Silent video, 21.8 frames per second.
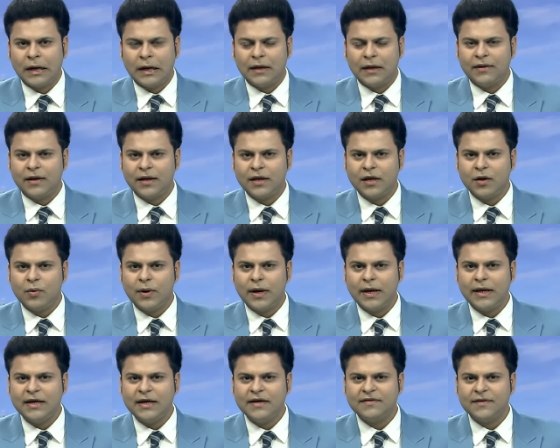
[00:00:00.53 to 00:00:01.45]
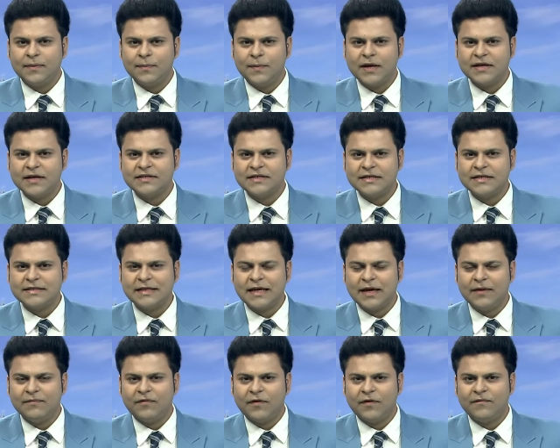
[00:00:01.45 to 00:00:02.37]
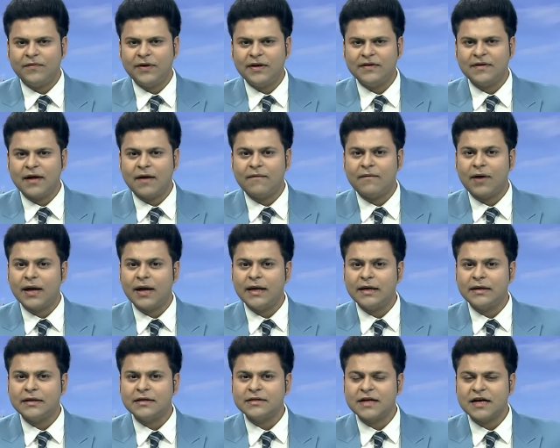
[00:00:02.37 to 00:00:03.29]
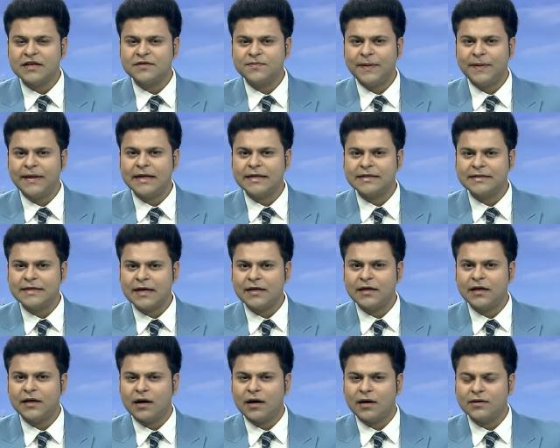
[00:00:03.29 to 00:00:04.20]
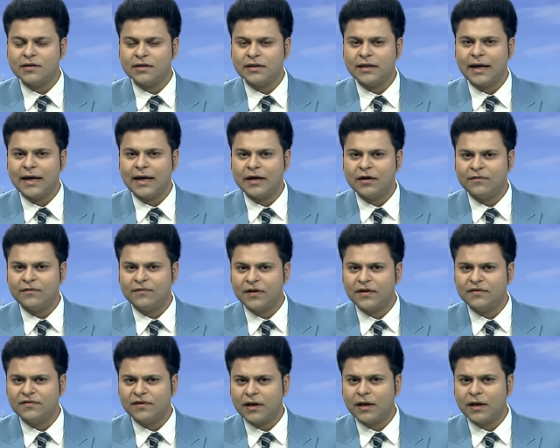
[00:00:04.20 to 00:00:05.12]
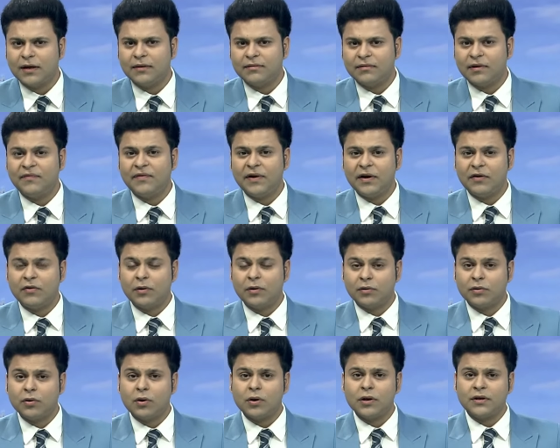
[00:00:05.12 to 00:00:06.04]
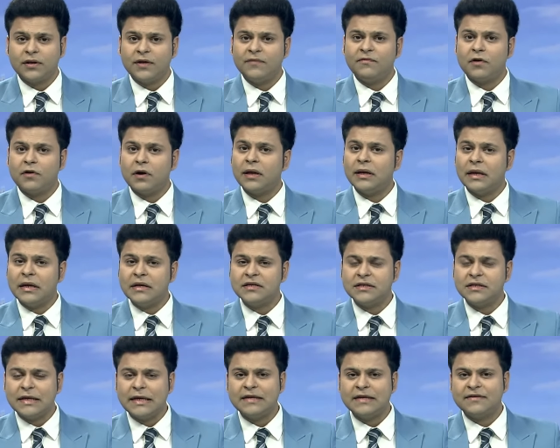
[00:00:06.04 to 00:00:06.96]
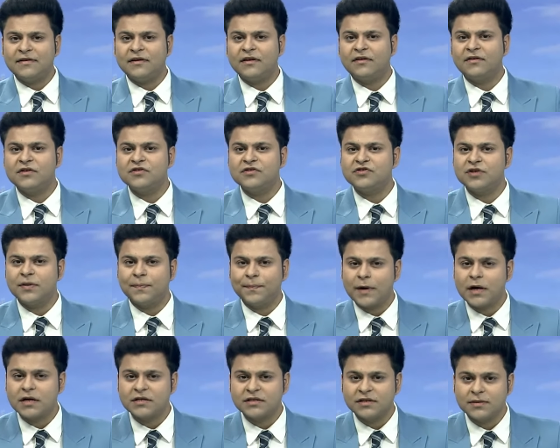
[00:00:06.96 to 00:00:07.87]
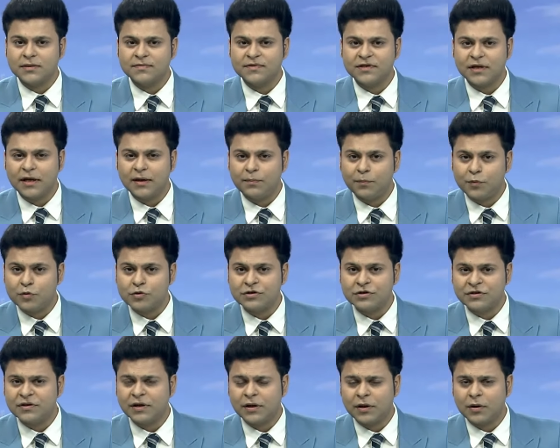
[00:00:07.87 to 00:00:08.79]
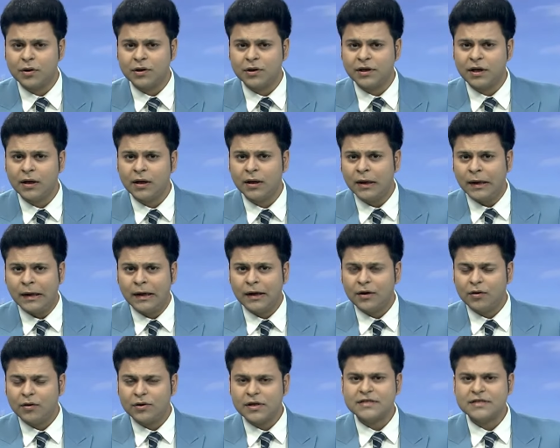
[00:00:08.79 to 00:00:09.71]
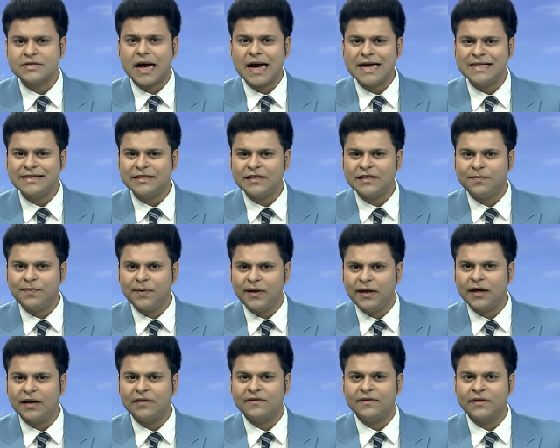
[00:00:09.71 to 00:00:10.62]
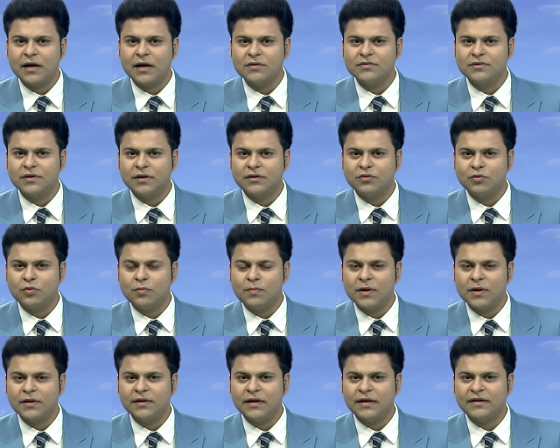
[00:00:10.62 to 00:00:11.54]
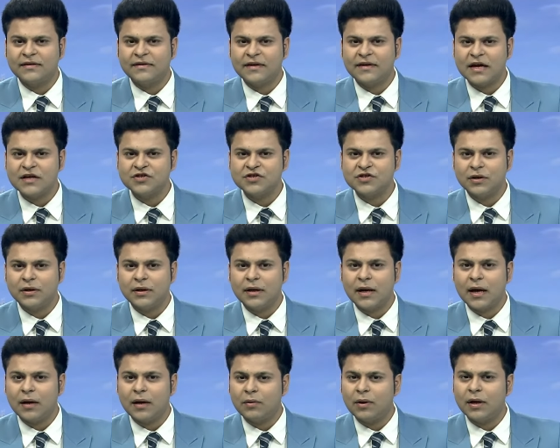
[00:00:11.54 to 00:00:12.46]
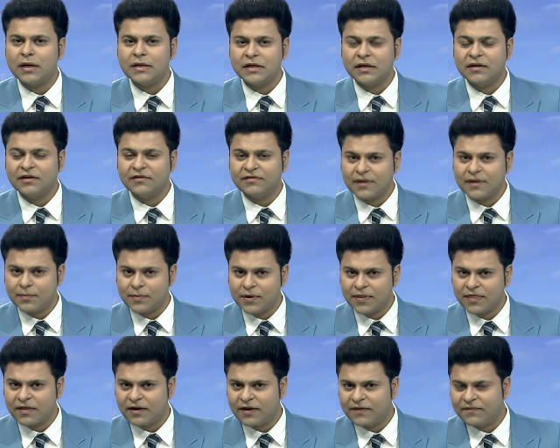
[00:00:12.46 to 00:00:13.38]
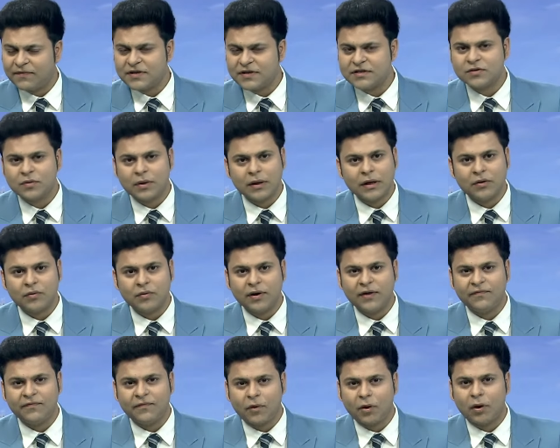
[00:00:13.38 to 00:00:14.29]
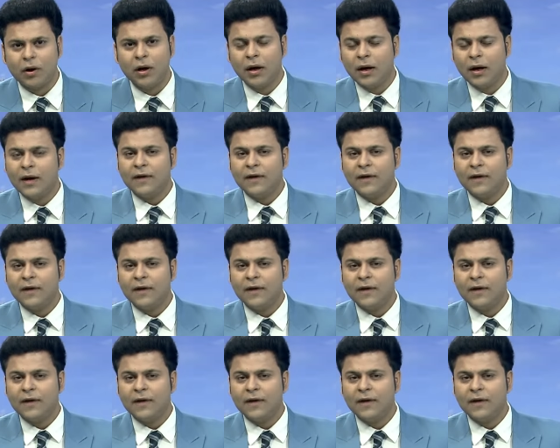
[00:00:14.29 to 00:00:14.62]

The U A E's amnesty scheme for visa violators has been extended until the end of this year. The Federal Authority for Identity, Citizenship, Customs and Port Security, known as I C P, has announced a two-month extension now until December thirty-first, twenty twenty-four.